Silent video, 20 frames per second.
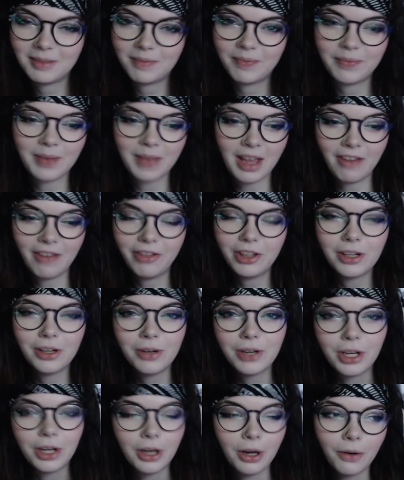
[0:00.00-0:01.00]
If you know,
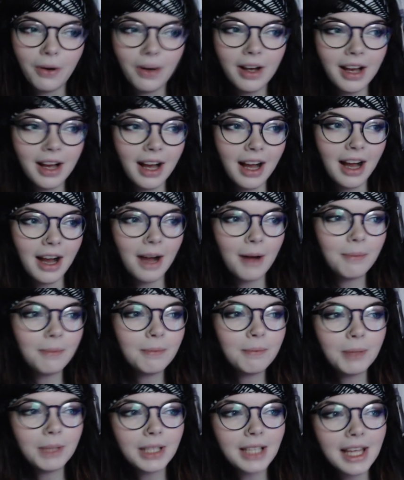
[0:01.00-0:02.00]
you know.
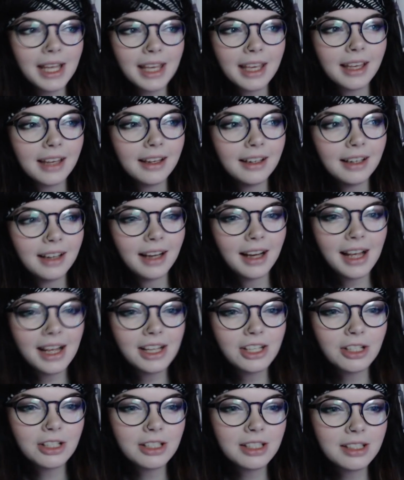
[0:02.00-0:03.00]
But like,
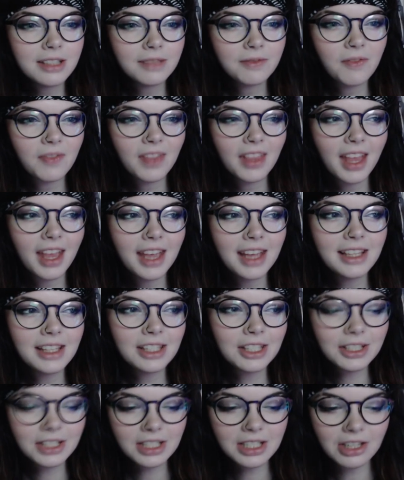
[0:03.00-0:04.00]
it's
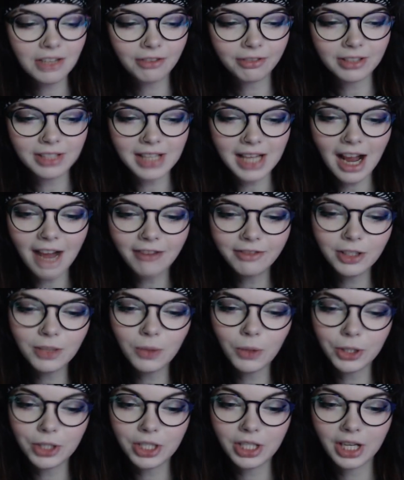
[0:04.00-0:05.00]
such a difference. After
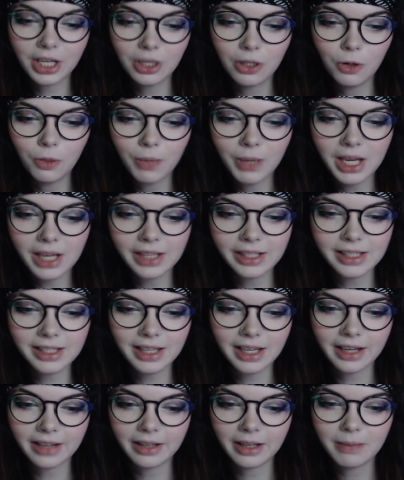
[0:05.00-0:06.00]
watching Kenobi and
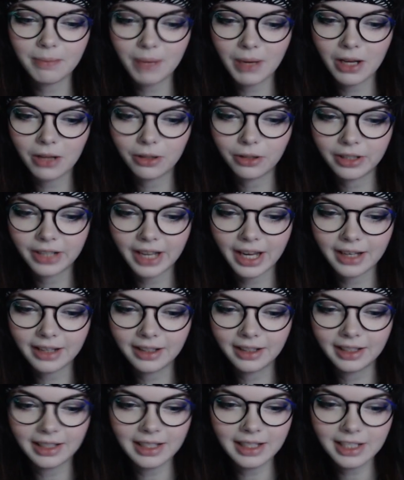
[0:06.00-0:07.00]
seeing like Bail
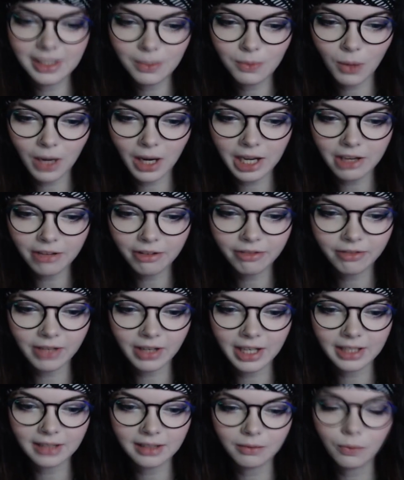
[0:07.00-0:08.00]
Organa and his wife
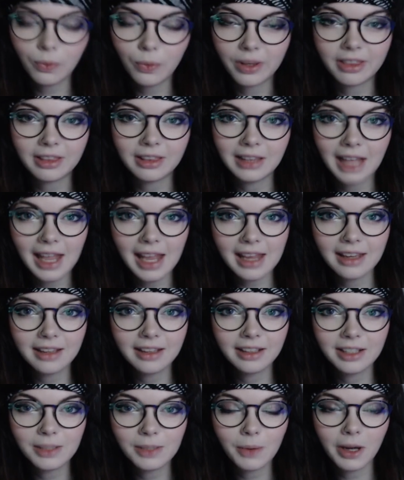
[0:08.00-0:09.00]
and with
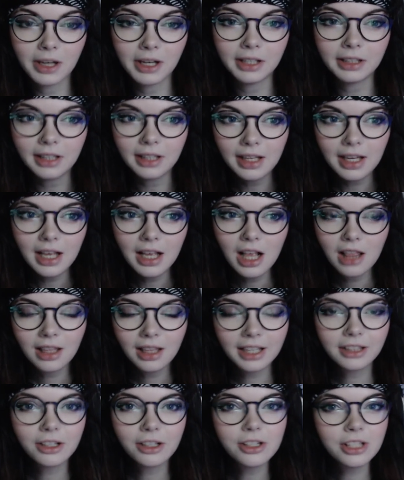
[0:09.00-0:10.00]
Leia as well,
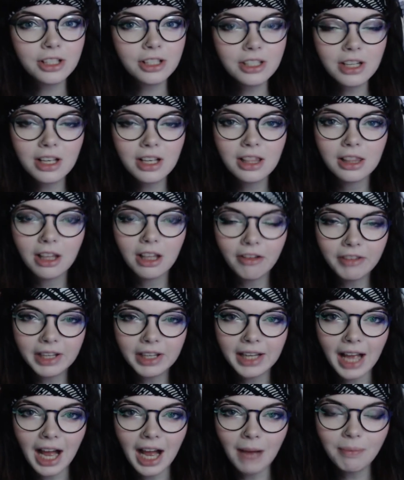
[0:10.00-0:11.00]
like, they're such a
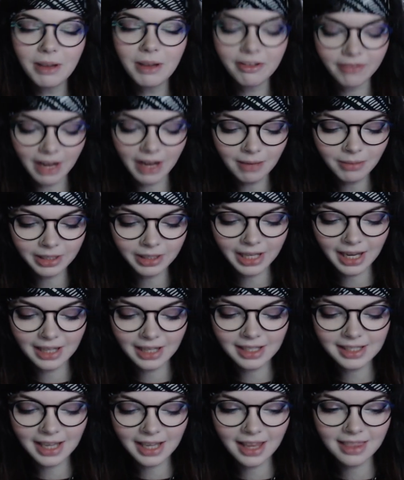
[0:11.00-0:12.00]
loving, happy family.
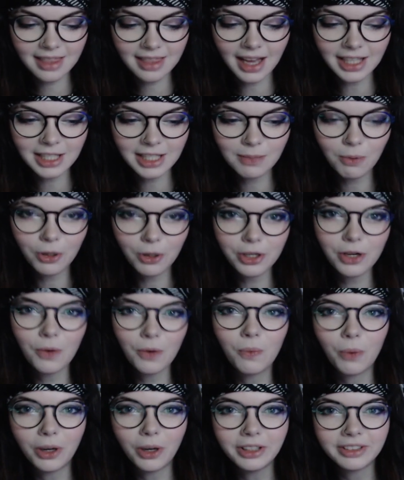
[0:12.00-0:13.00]
And it's like, that's what you
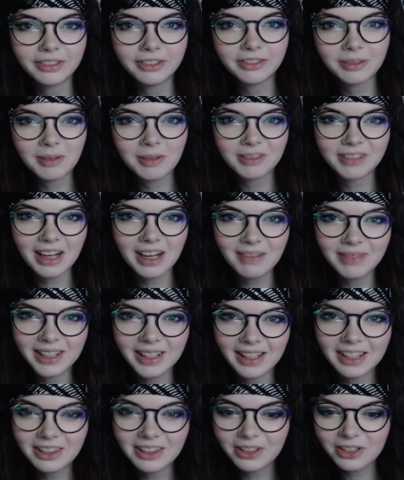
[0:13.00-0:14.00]
want from a family.
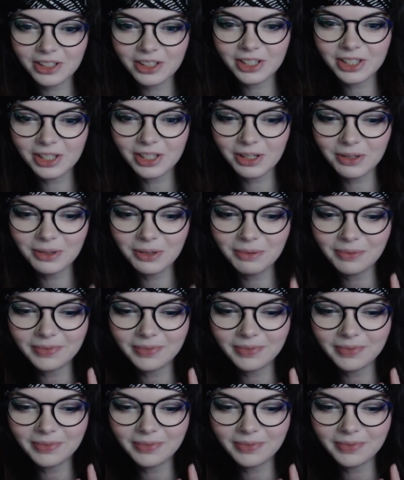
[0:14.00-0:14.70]
Like, they're just so,